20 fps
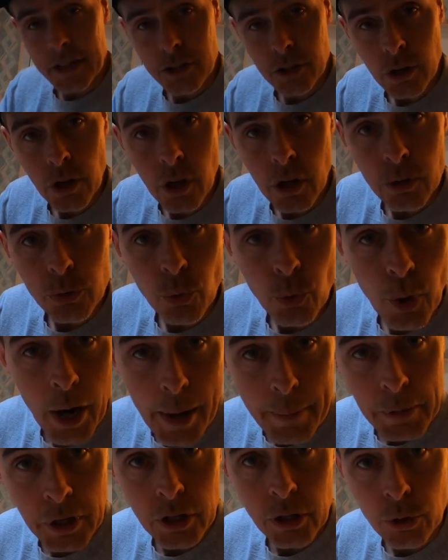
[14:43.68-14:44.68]
It's called
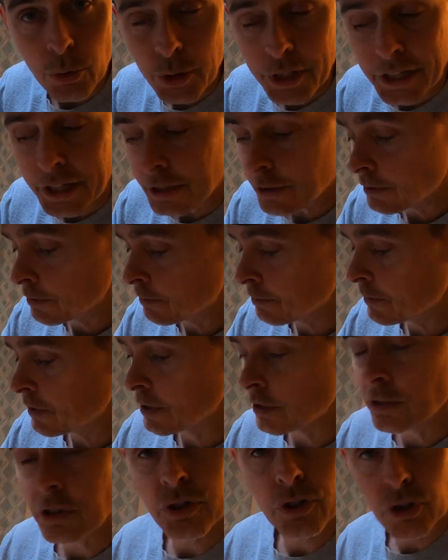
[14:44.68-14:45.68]
Ramik Green.
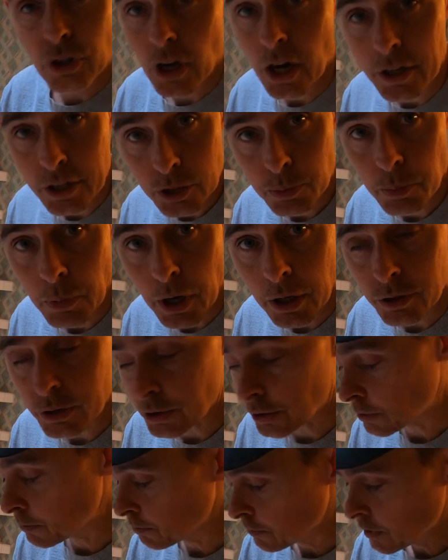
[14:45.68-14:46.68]
This is not a
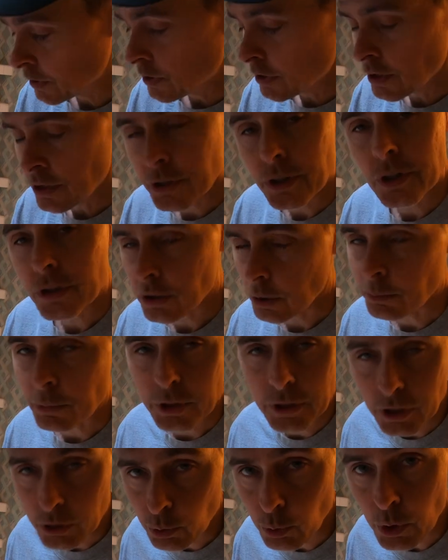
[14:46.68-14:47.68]
sponsor, just
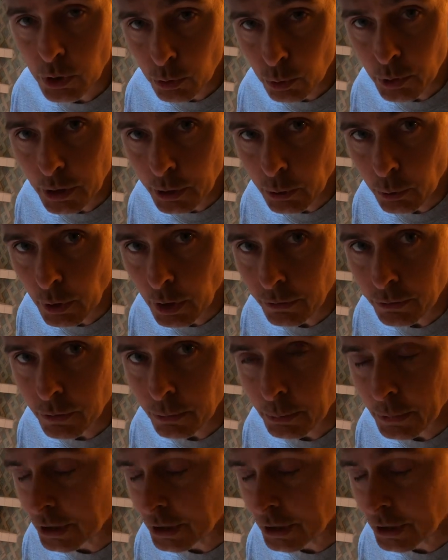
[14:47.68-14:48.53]
something that's worked really well for